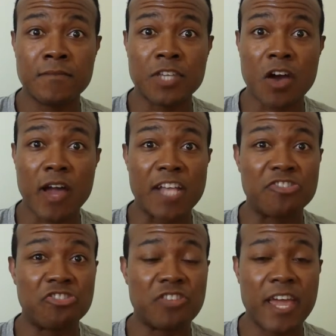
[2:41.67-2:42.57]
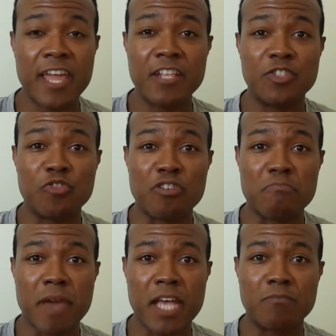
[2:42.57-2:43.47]
Y'all got stains on your
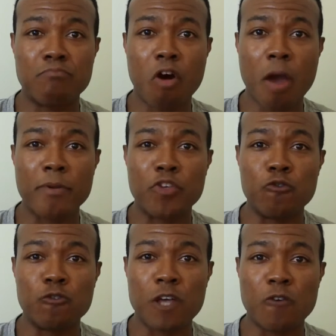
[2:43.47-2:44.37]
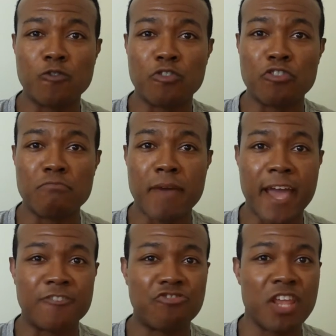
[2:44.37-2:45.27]
mask, barbecue sauce on your
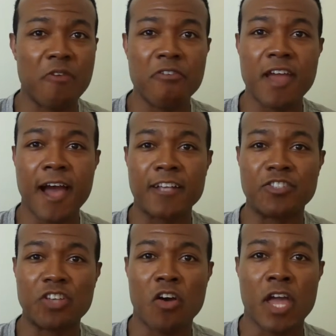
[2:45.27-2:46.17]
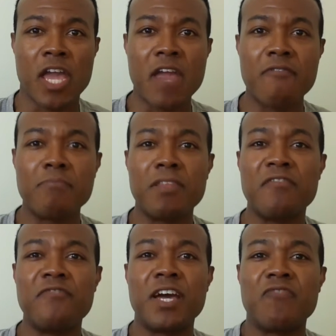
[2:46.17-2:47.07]
mask, teriyaki sauce, every
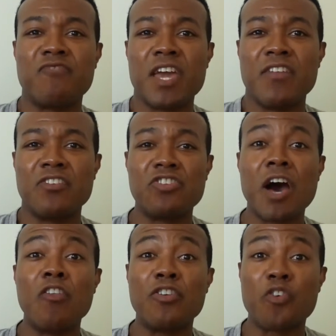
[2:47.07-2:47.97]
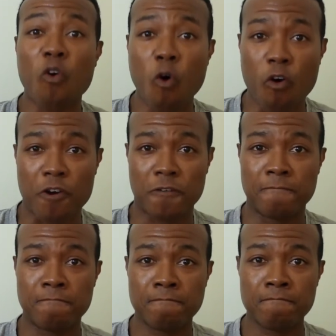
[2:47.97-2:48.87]
motherfucking thing that y'all done ordered
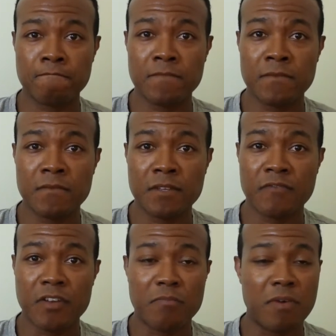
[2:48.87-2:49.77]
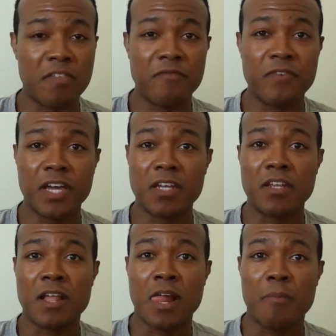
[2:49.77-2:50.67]
from the
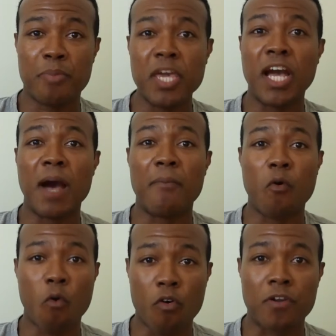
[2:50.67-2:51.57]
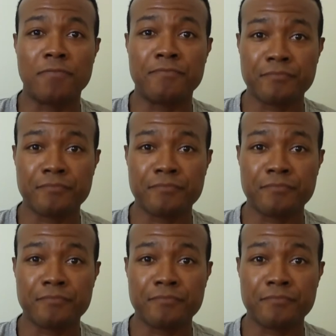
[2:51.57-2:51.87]
motherfucking pickup order.